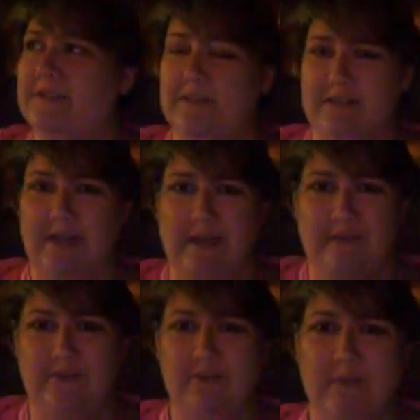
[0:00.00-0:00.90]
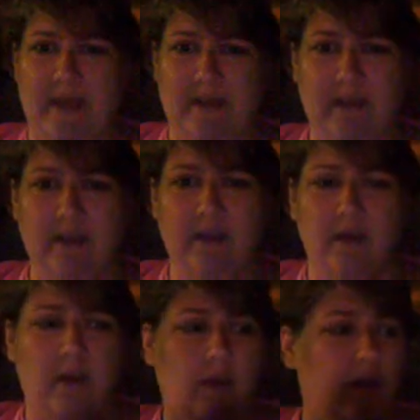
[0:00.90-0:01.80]
It's my
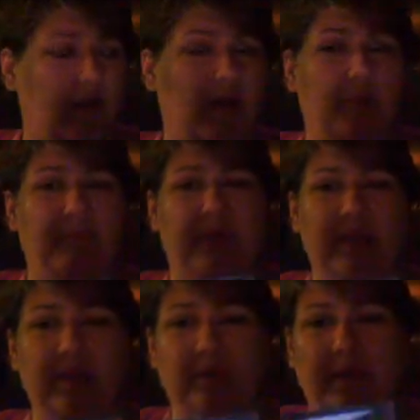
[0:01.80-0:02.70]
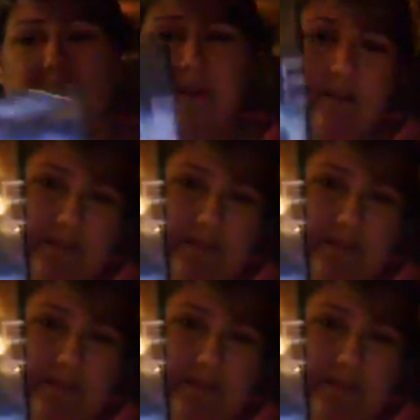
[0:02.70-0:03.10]
limited choice right now for books.